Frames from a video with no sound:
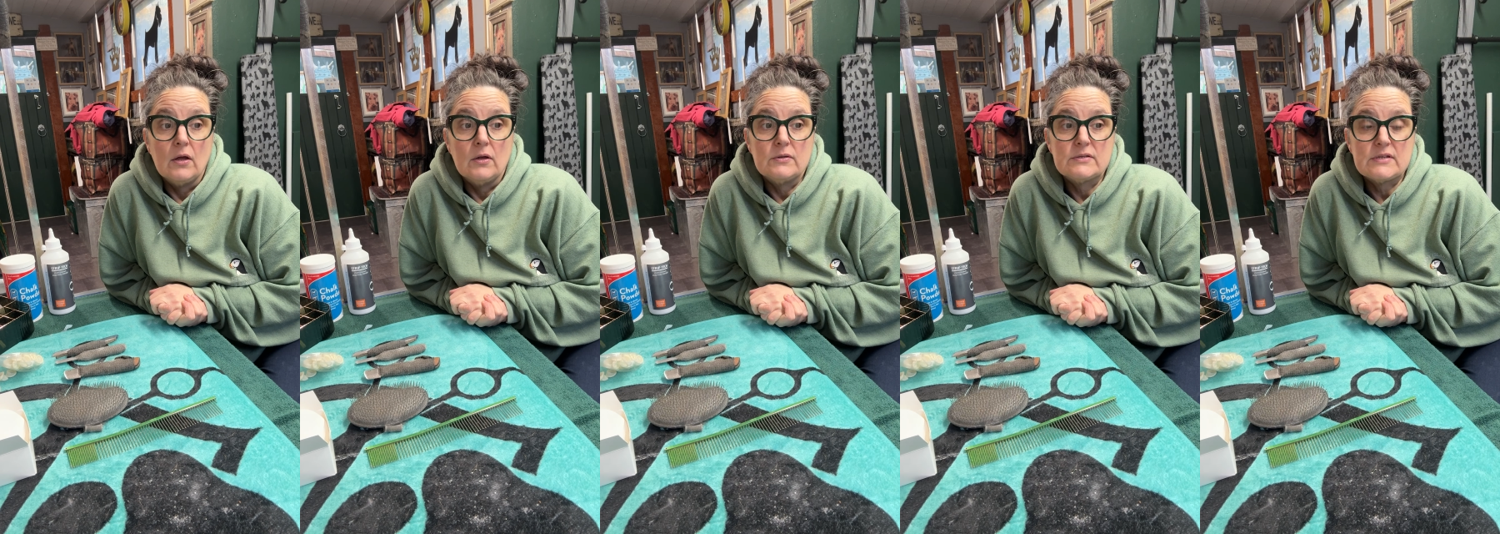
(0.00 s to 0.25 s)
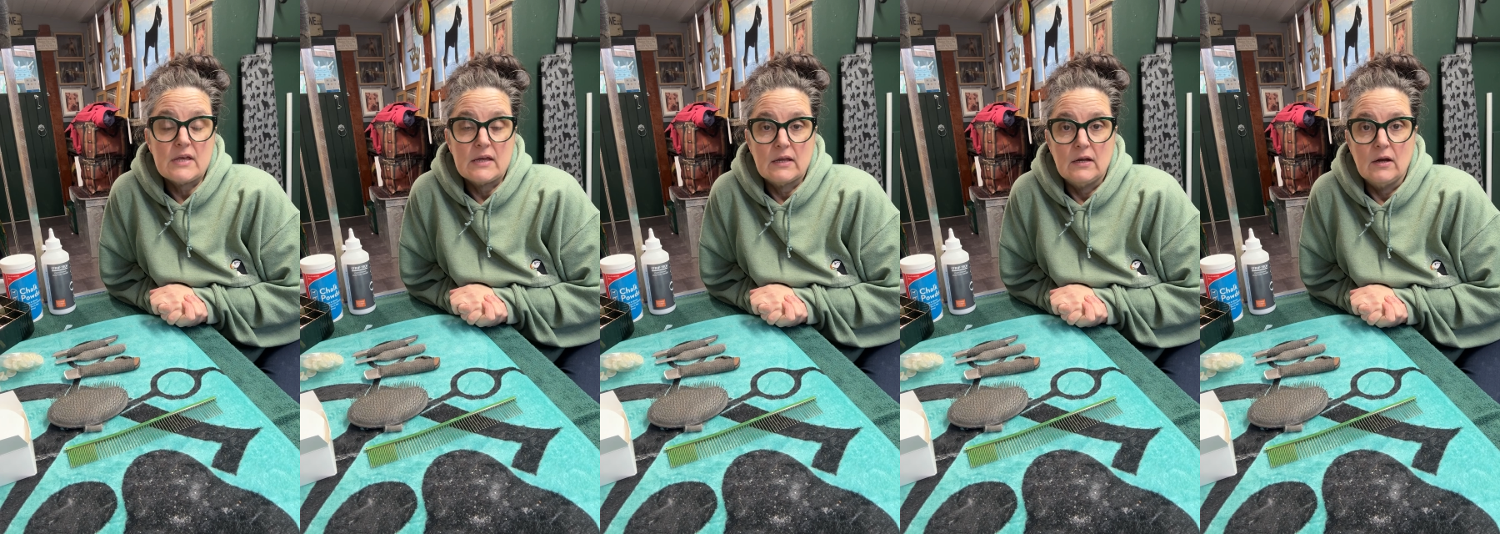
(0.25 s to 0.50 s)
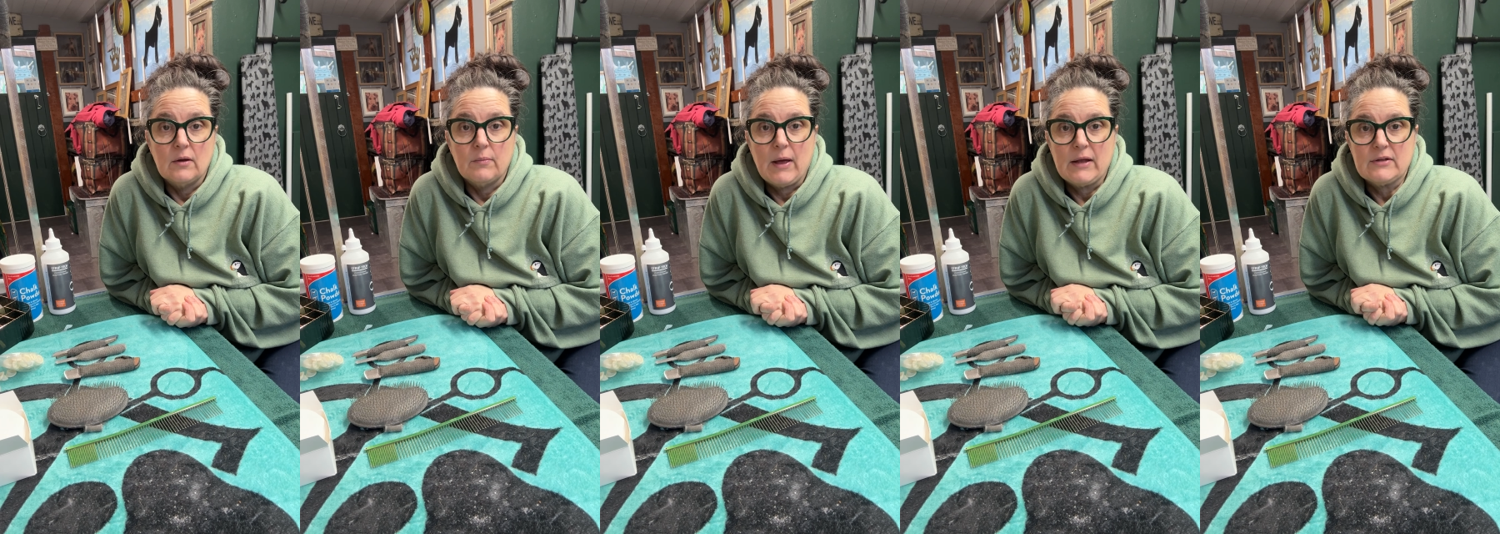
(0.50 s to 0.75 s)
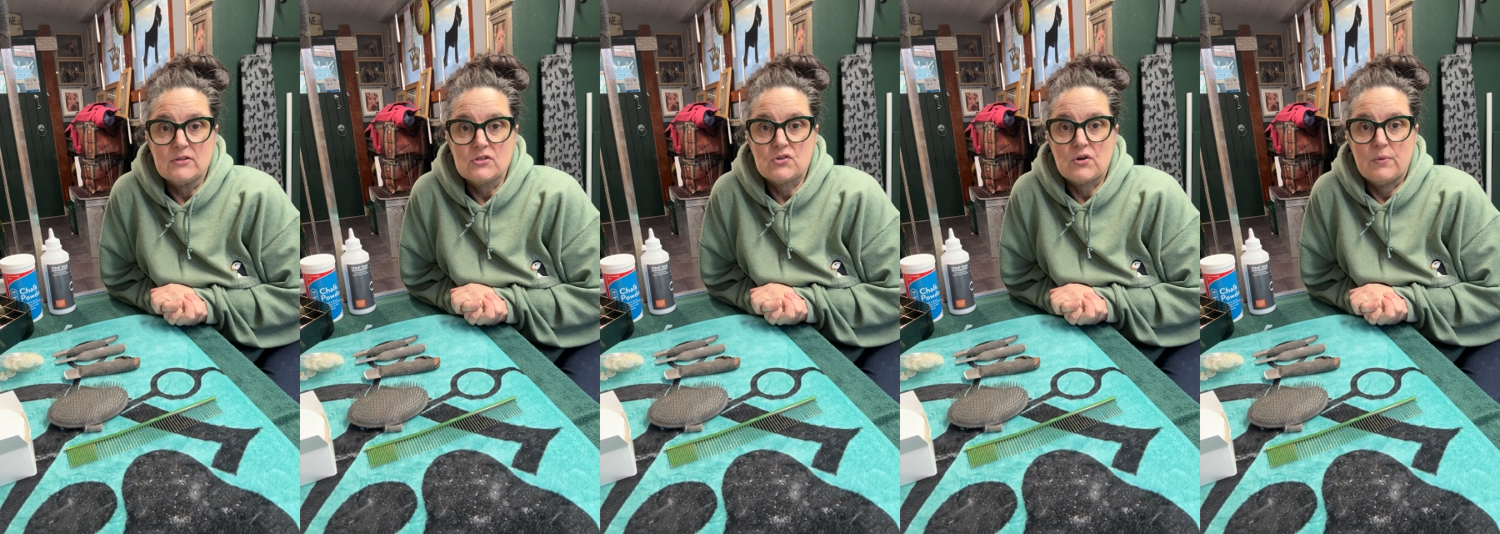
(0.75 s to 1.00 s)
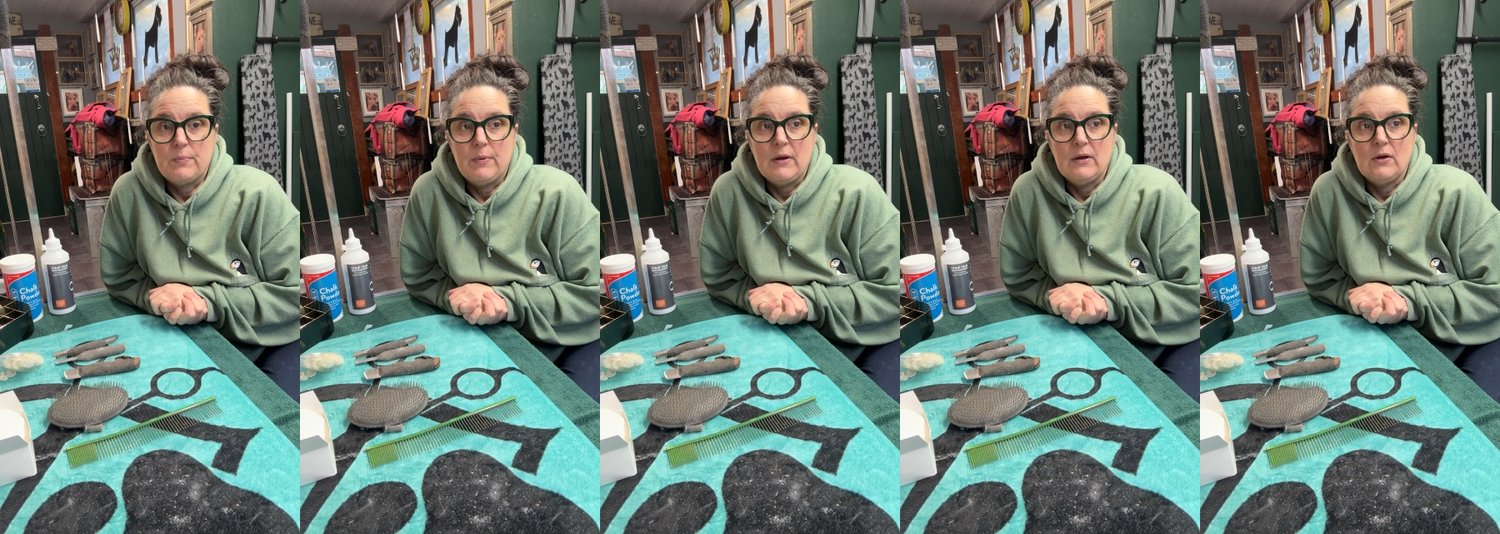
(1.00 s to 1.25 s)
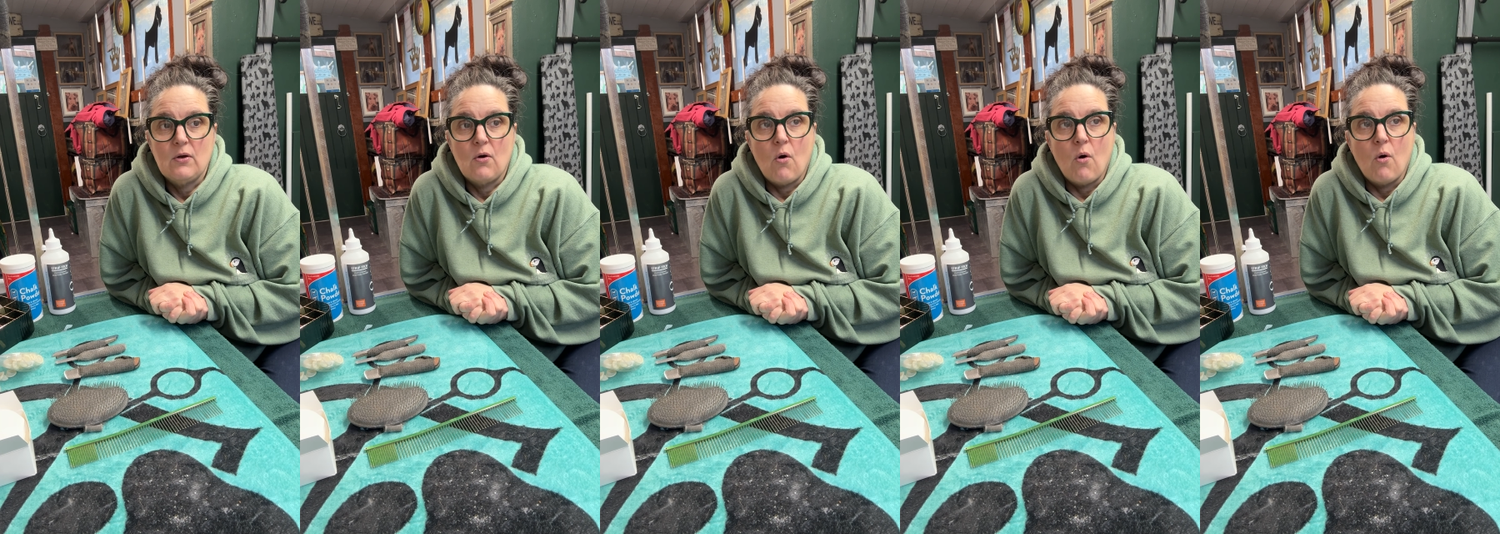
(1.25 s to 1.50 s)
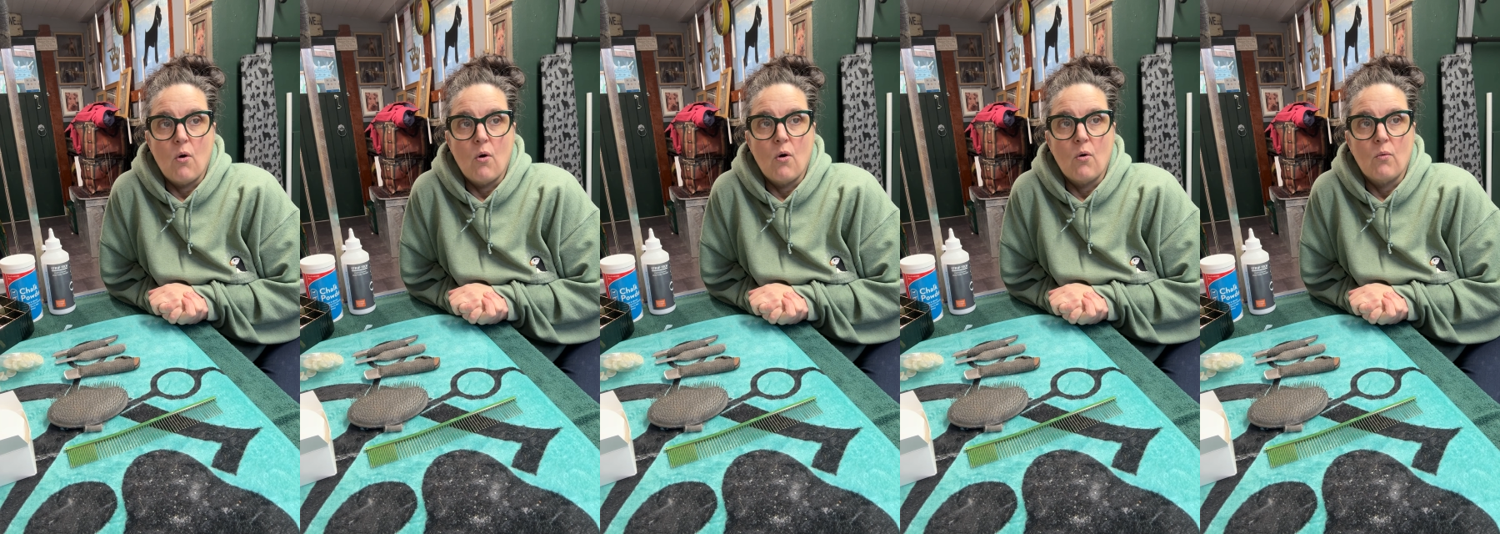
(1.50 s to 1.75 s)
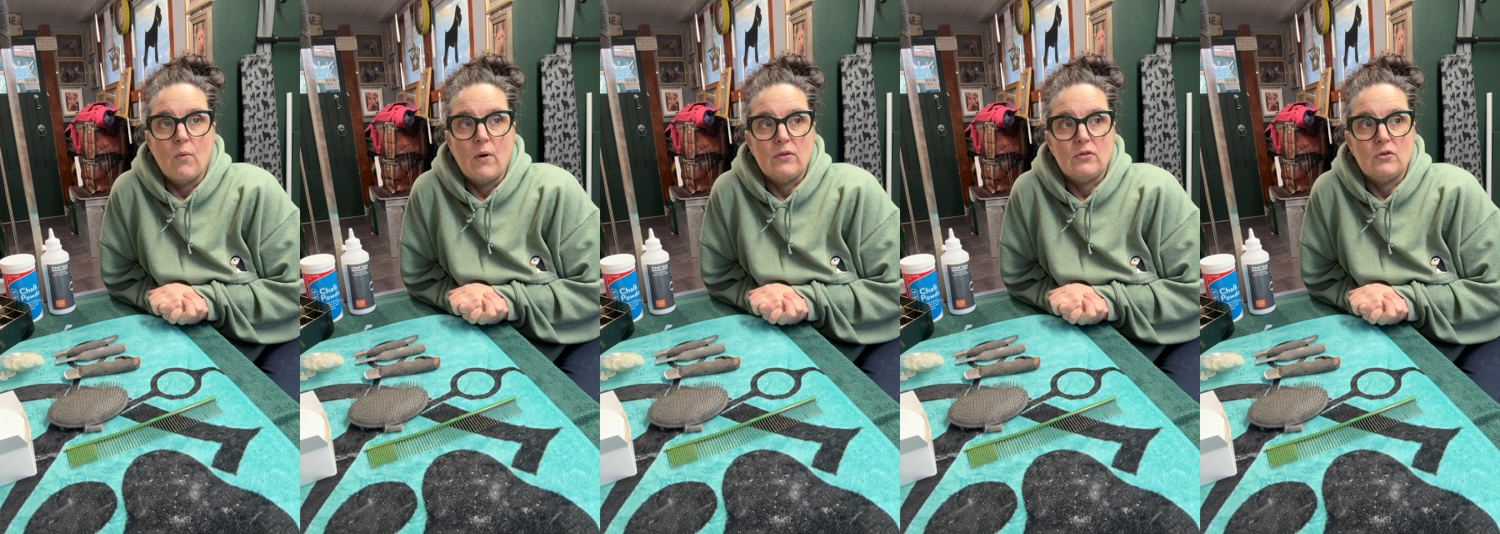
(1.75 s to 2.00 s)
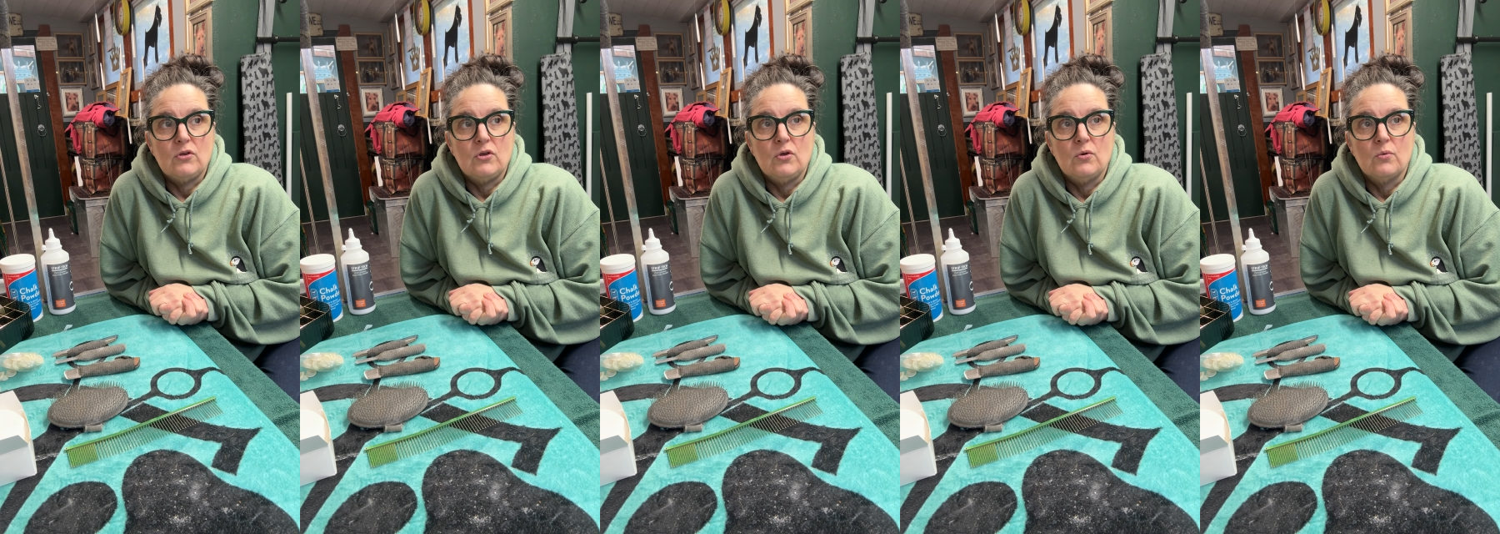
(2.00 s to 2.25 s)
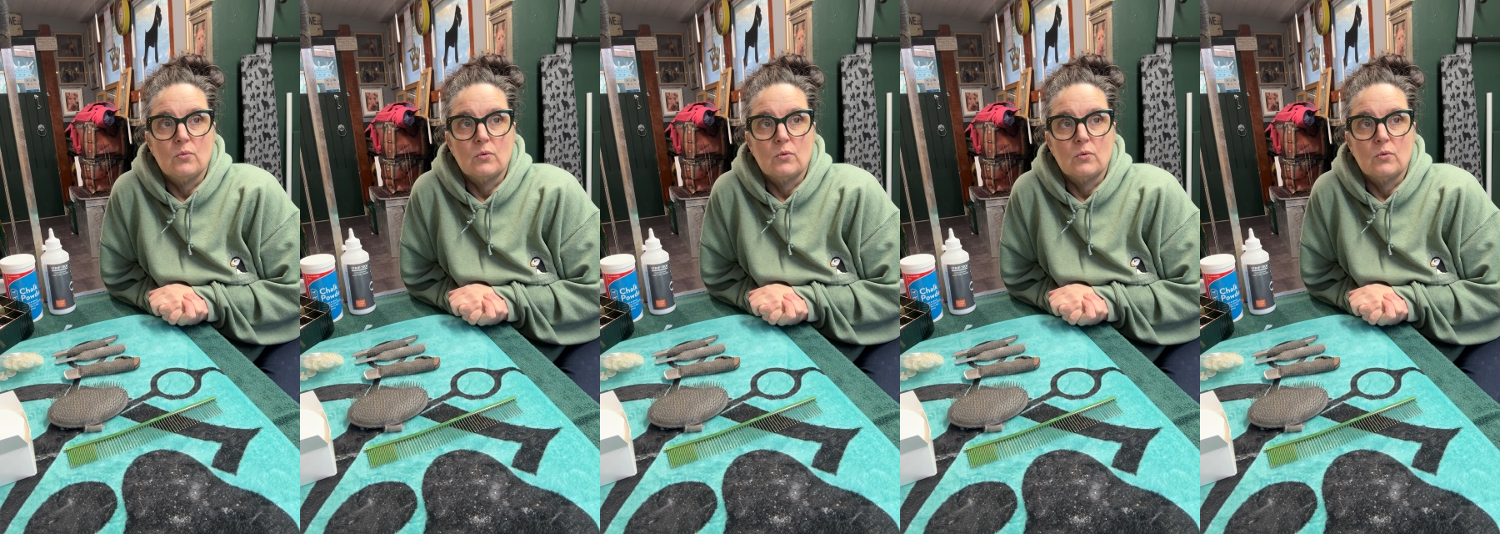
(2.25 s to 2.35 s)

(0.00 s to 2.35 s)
taking up hand stripping or whether you